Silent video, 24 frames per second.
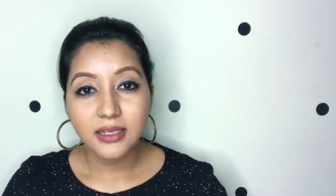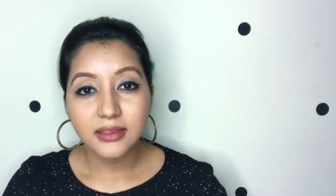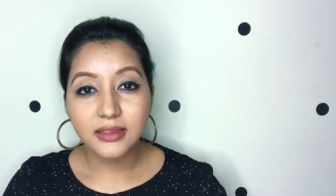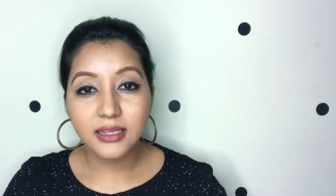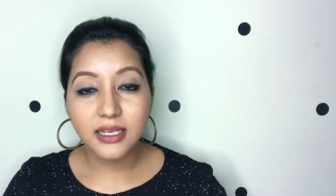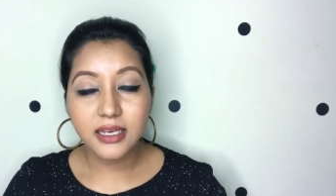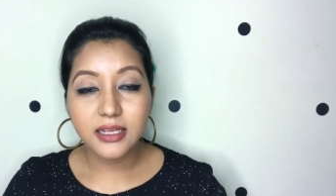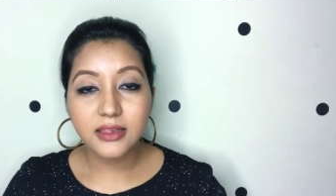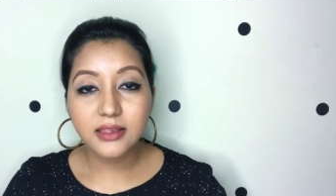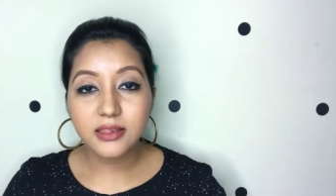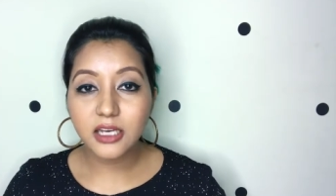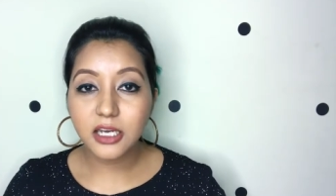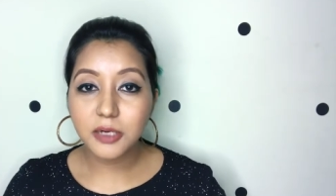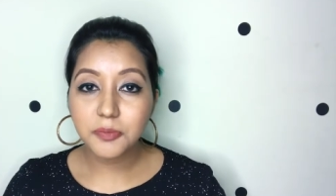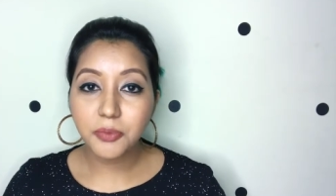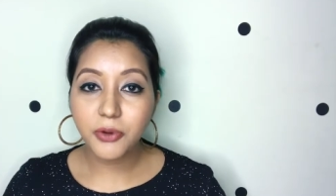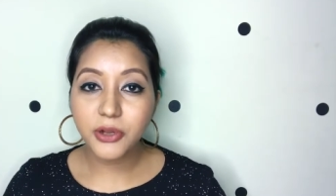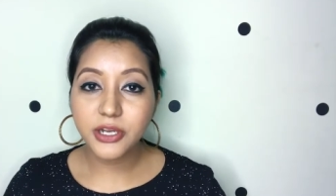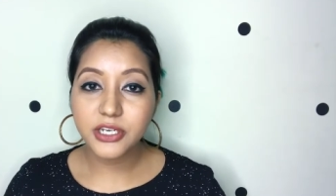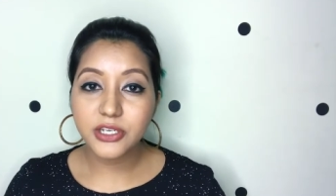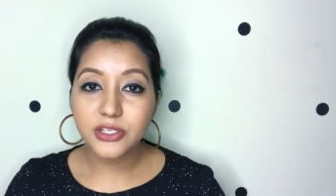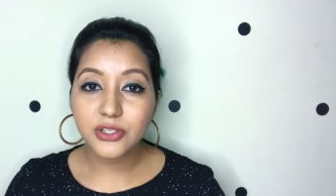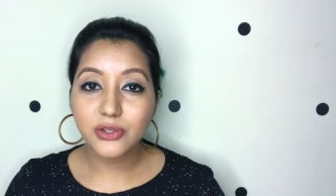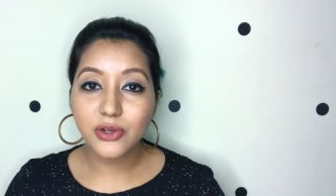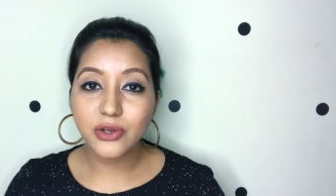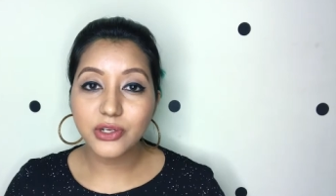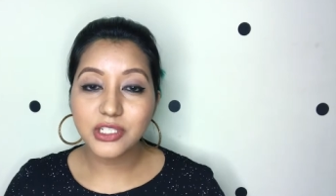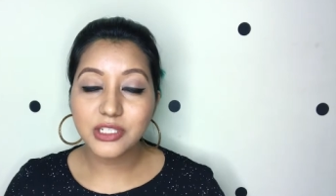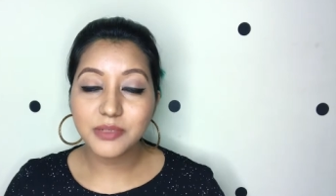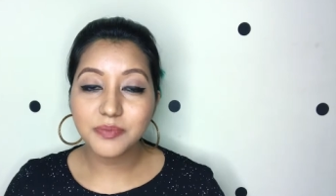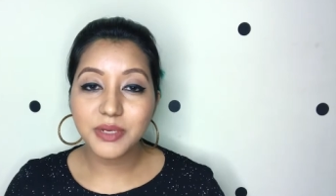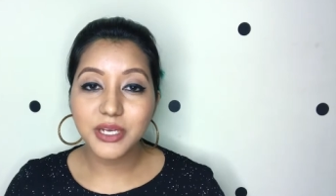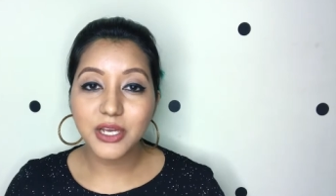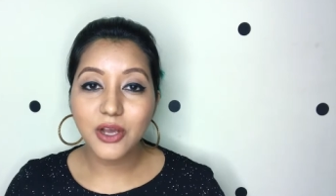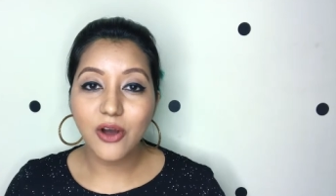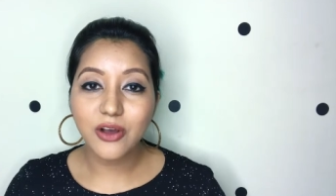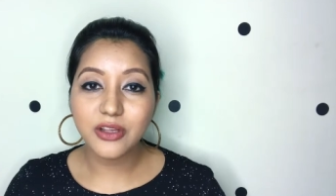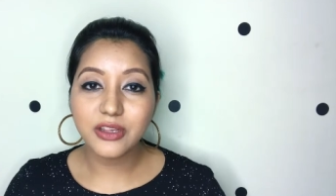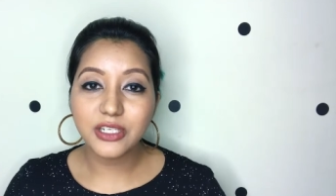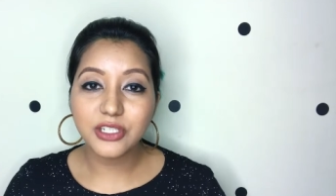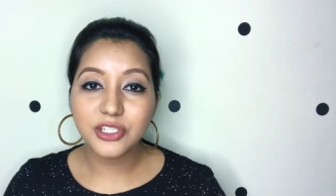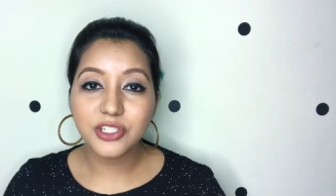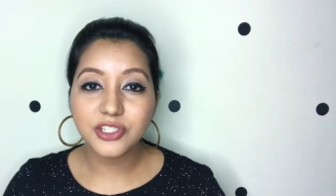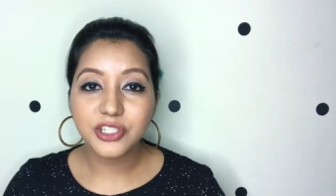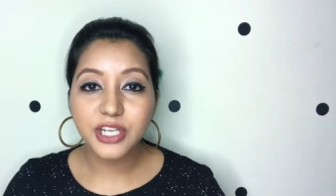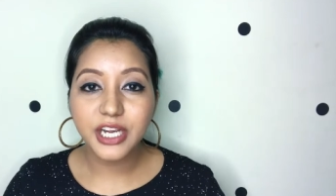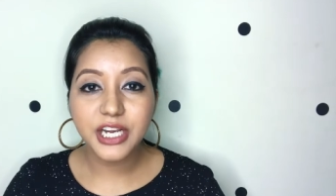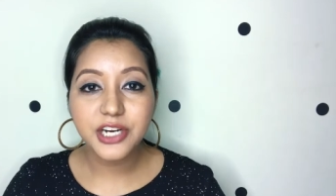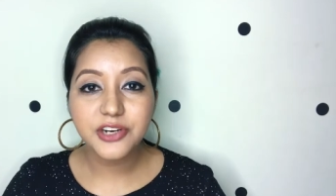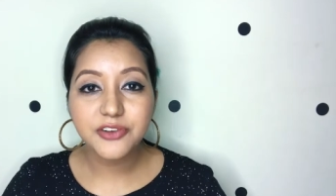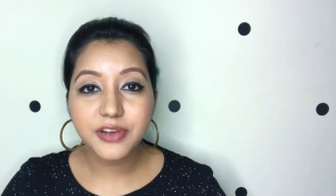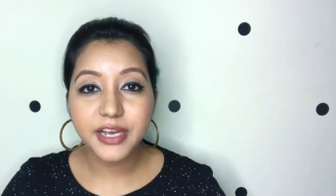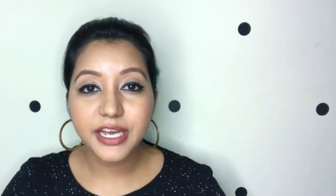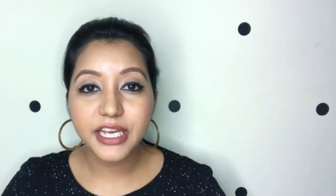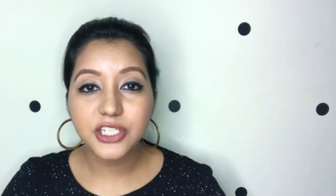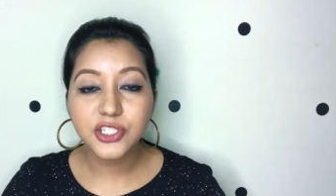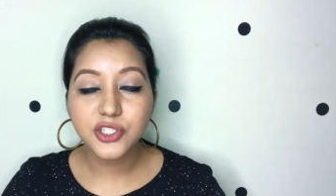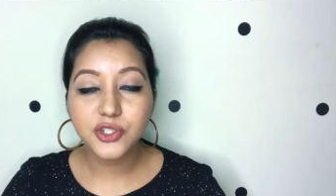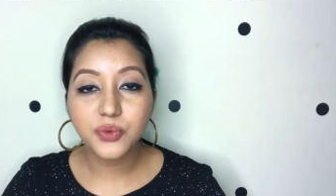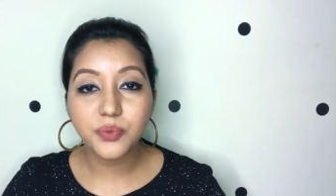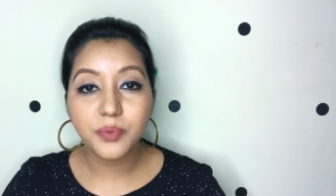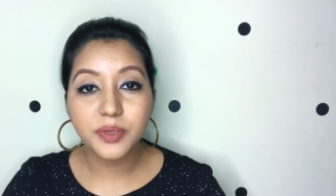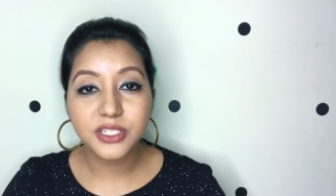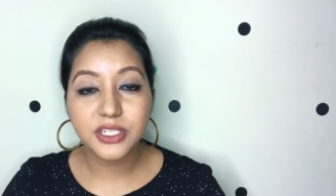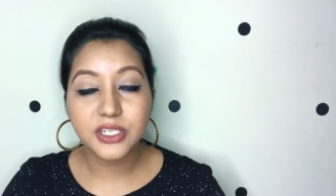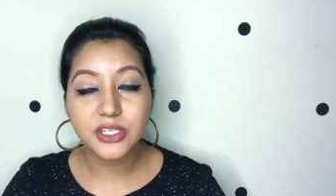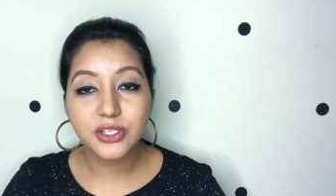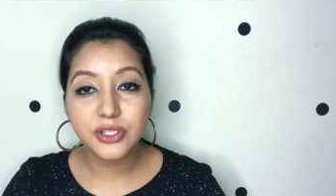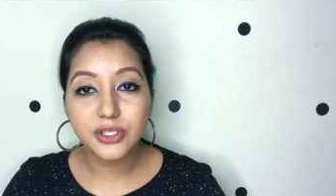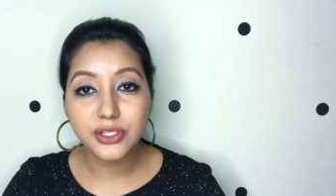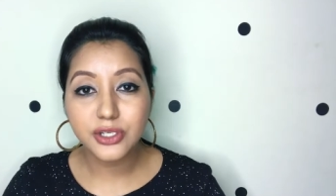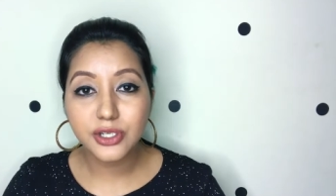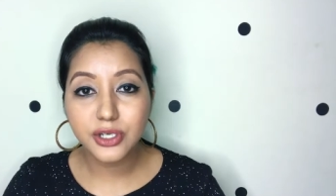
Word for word: The third point is going to be on the shade range which is